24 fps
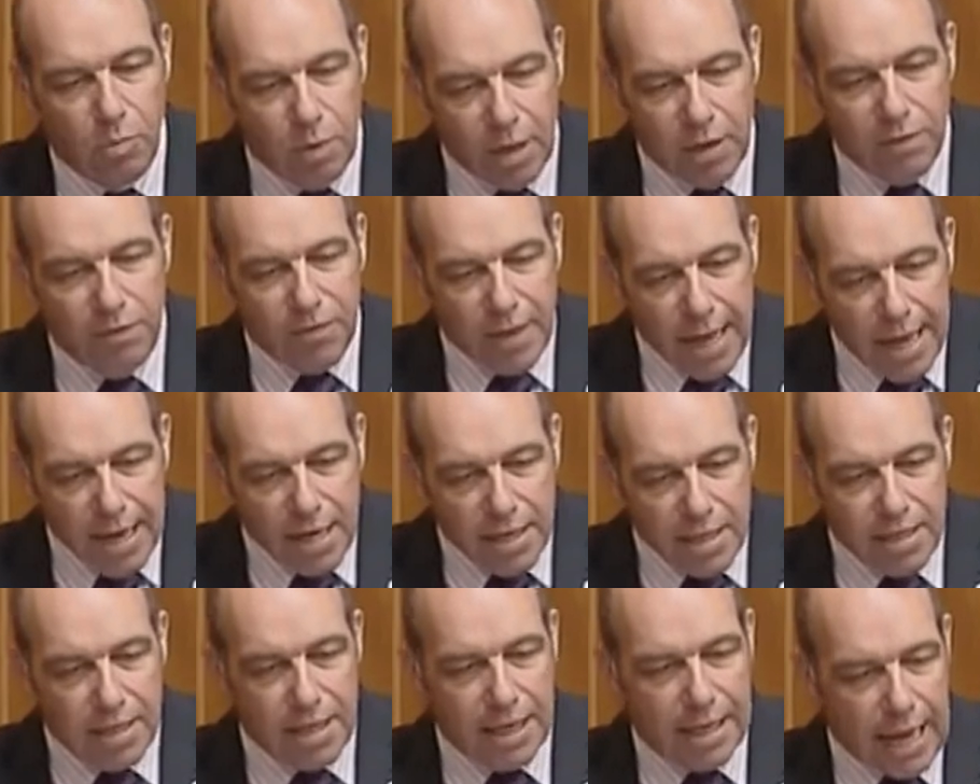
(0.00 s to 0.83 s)
Well, if that
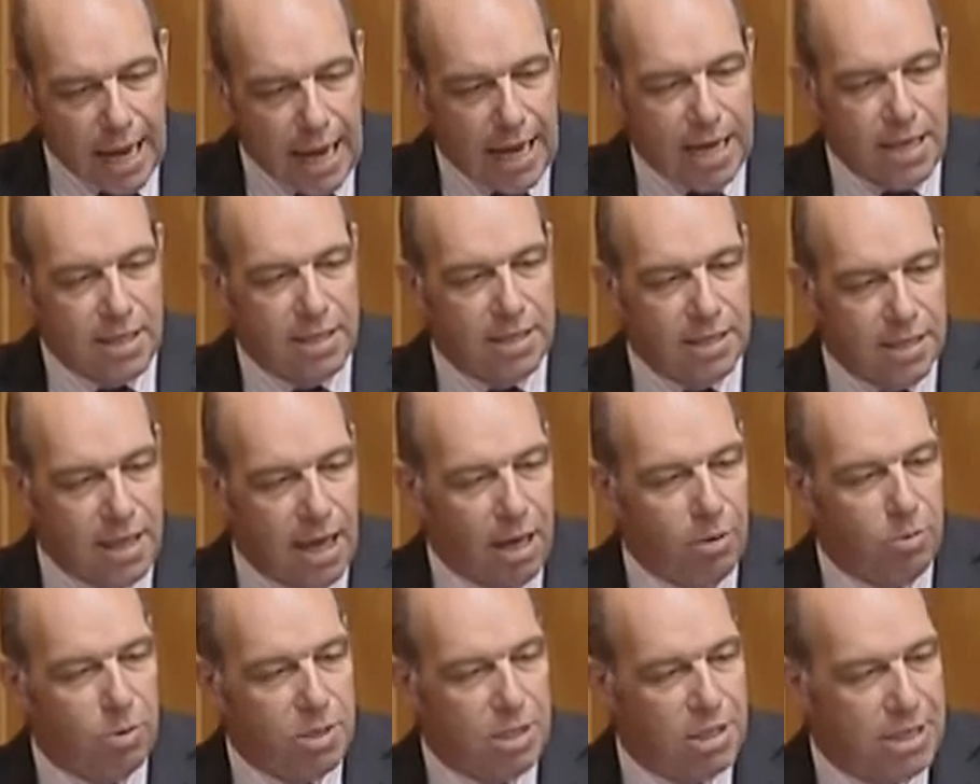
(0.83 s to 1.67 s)
is the case and
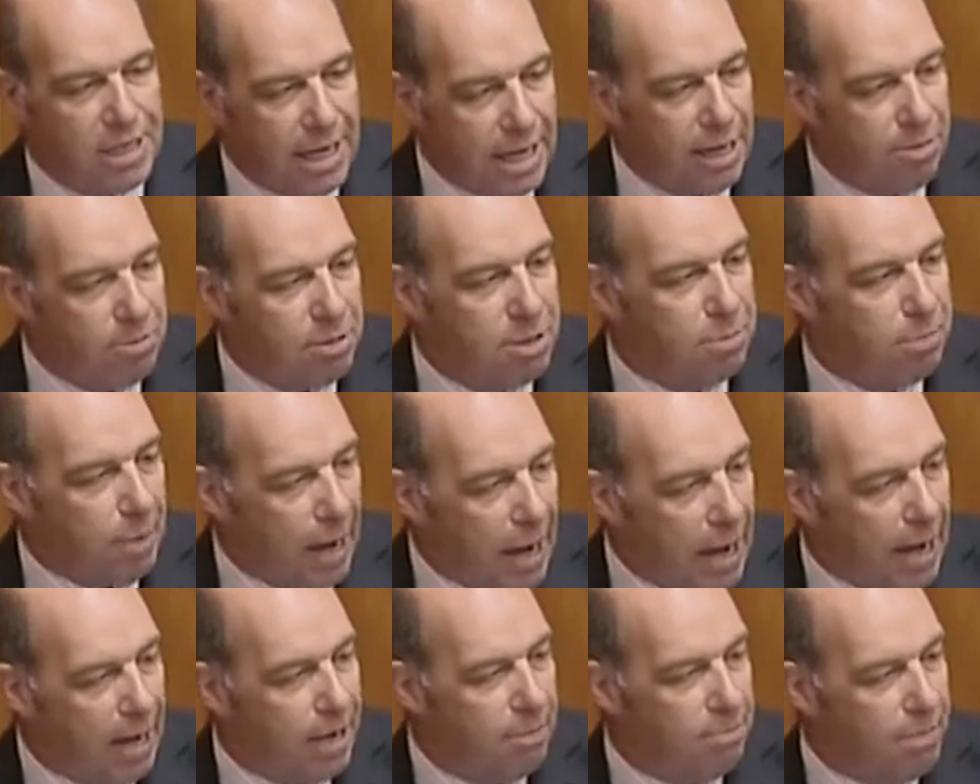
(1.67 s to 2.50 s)
that was deemed
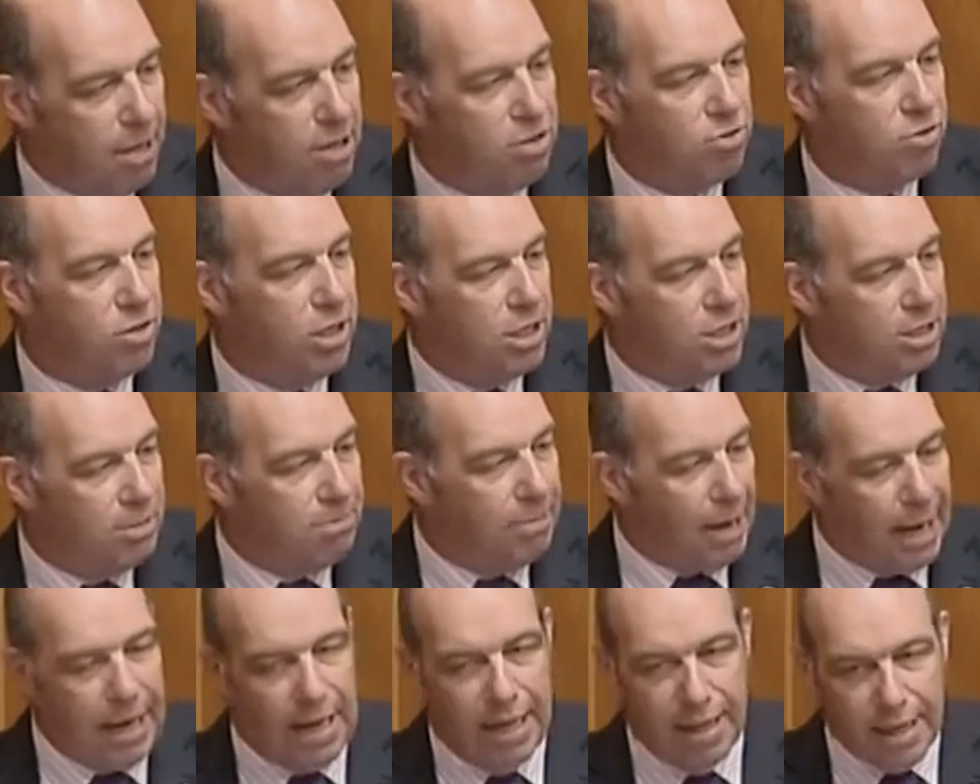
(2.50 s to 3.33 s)
parliamentary to
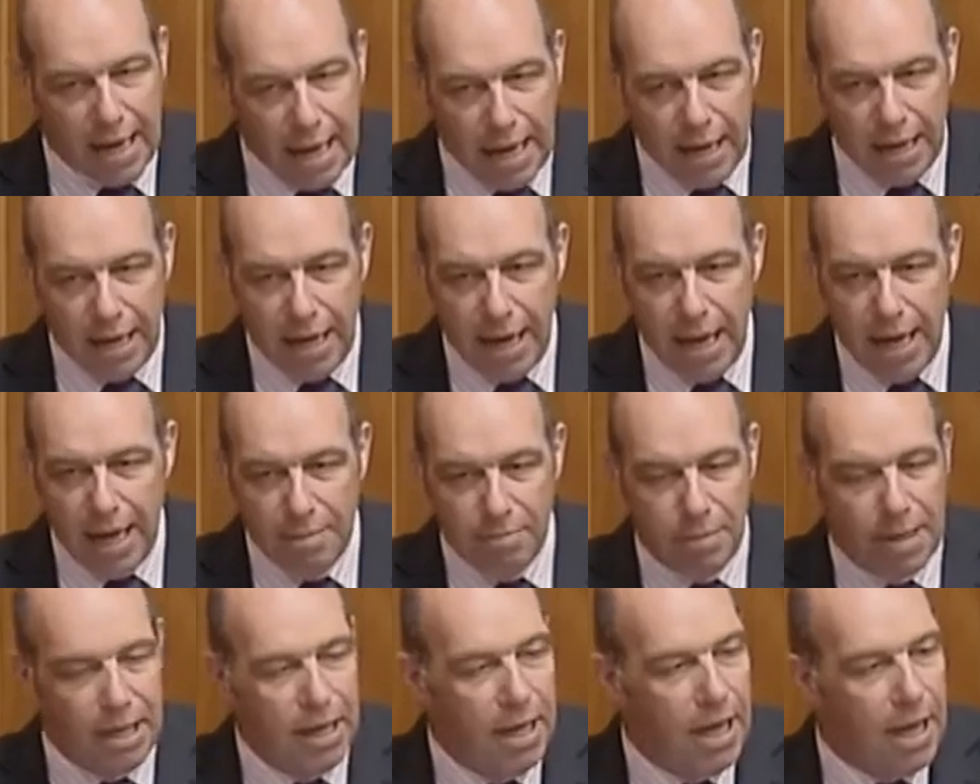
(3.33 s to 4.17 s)
make that
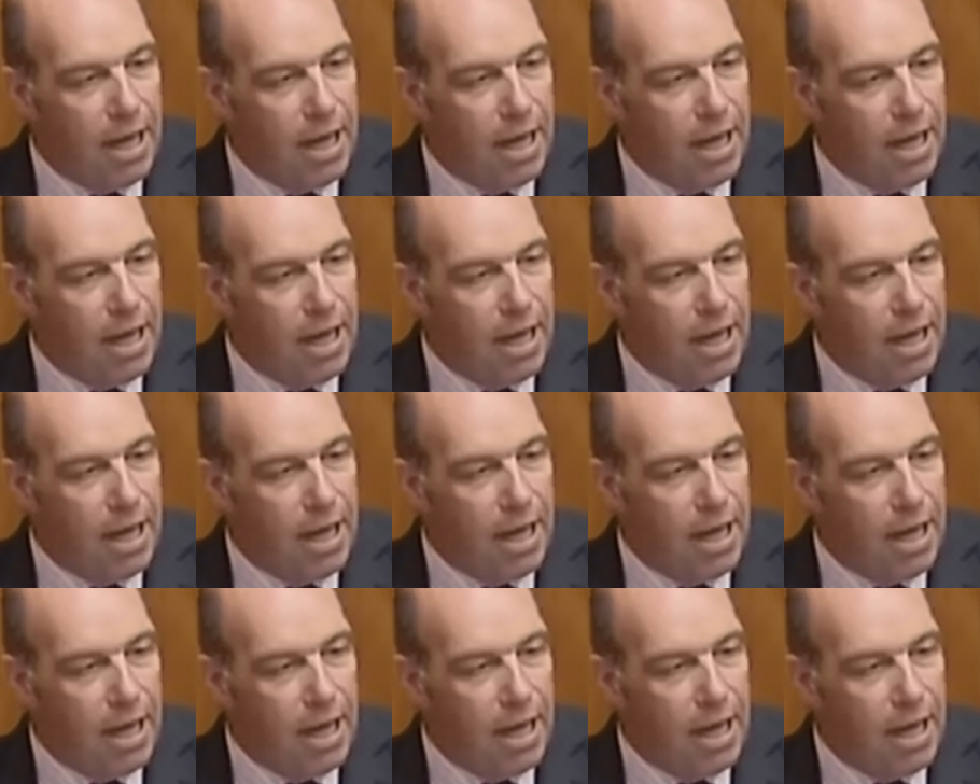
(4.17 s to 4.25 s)
claim,